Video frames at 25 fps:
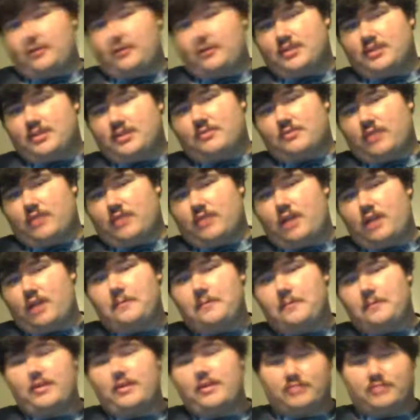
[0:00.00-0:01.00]
of tips will help
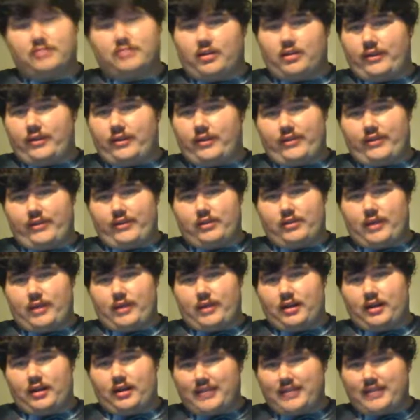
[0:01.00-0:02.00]
you. I'm sorry the video ran
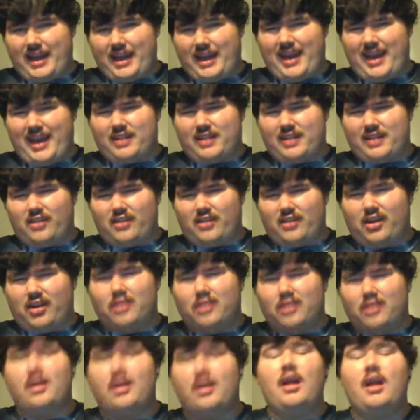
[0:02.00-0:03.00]
a tad long,
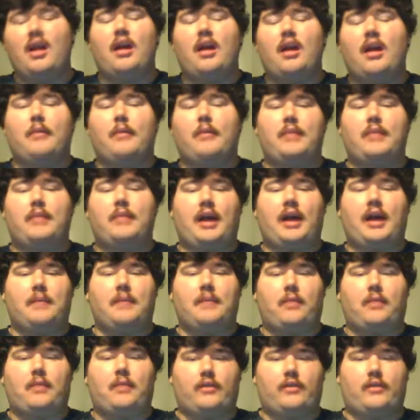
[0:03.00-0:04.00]
but I am
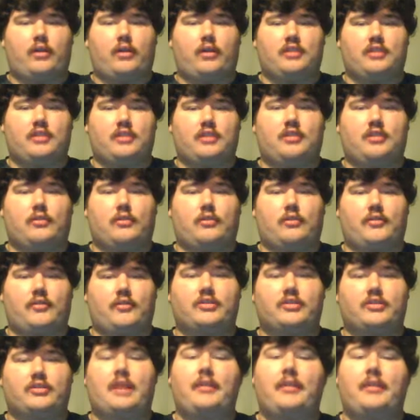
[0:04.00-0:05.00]
part of Arkansas Thrifters
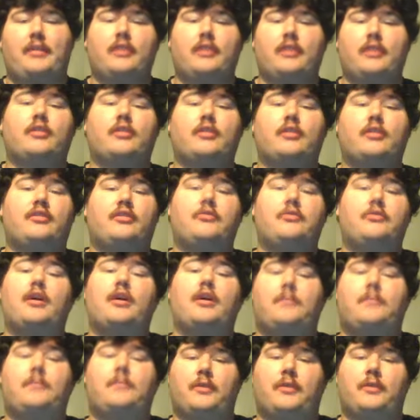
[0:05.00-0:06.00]
and I'm here to
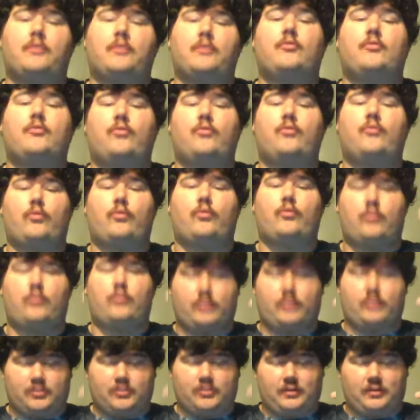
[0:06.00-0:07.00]
help you.
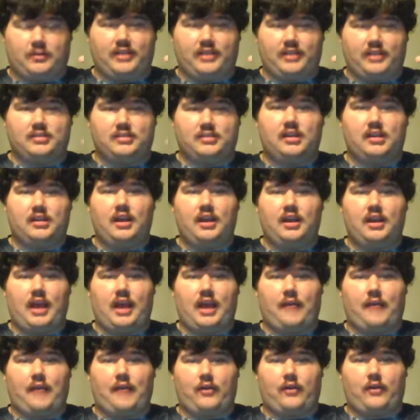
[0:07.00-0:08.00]
So please,
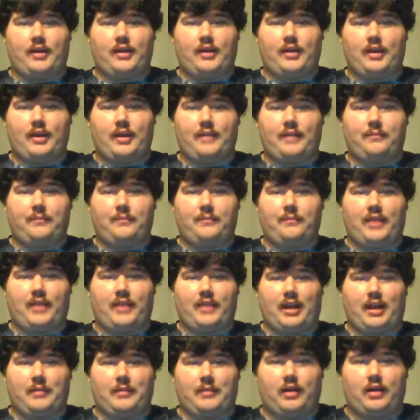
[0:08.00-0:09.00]
have a great night, and
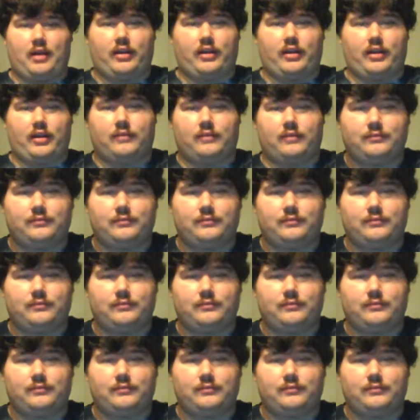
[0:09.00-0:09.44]
I'm out of here.